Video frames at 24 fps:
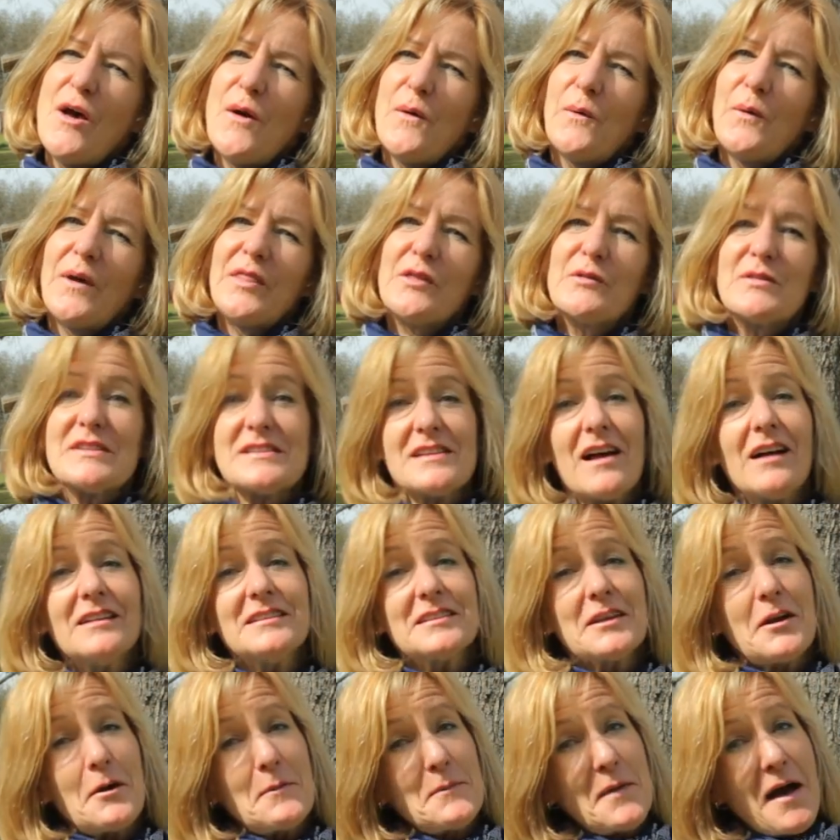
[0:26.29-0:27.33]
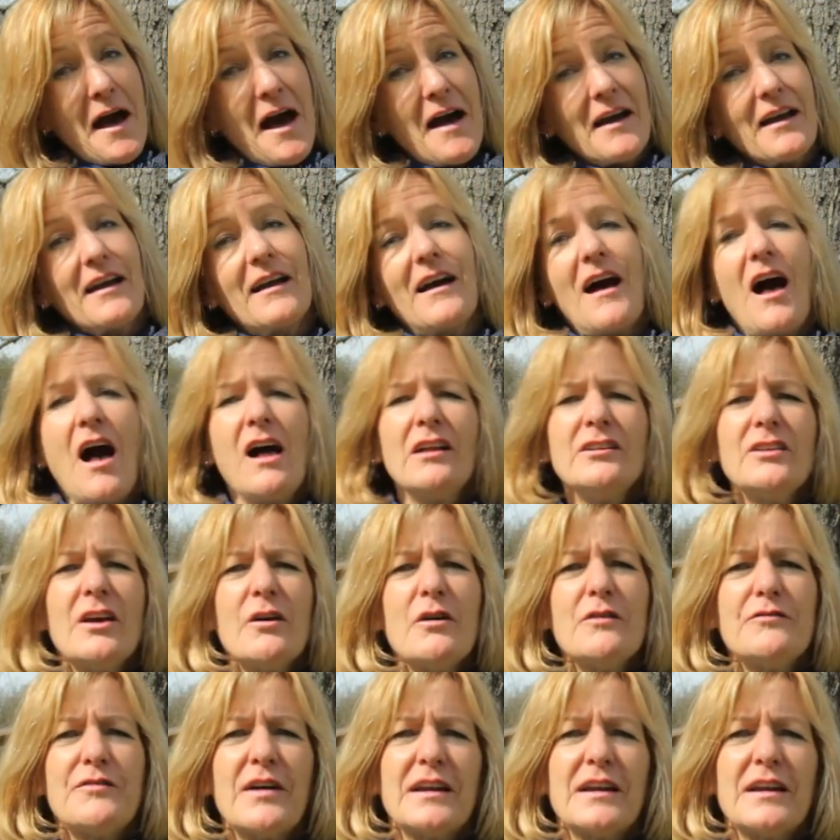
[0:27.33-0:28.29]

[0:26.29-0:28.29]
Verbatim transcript: When the results come back, I'll know if